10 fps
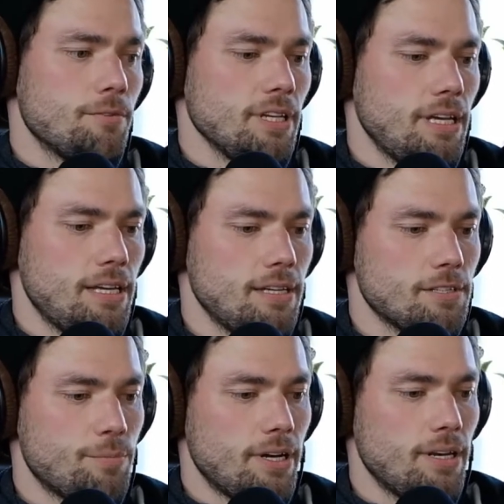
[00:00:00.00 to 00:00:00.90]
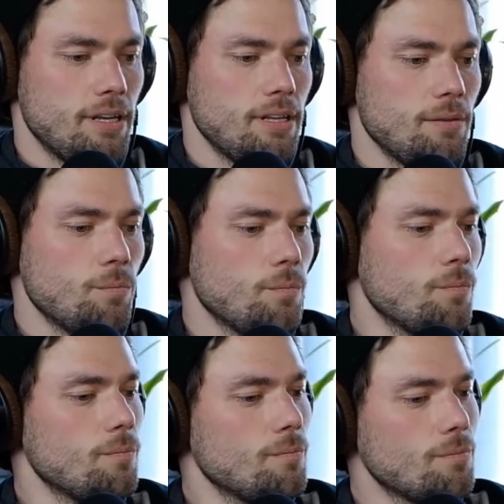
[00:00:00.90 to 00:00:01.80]
It really is. But
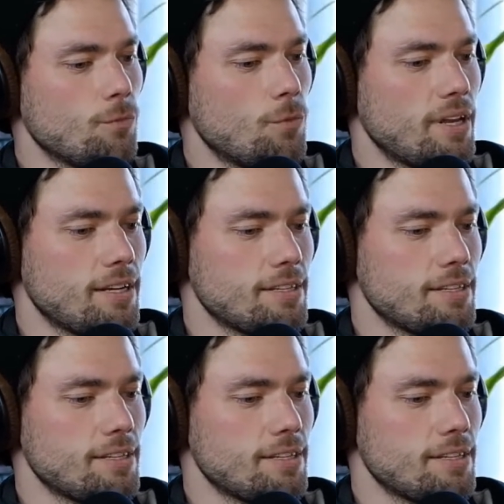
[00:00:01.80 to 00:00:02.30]
when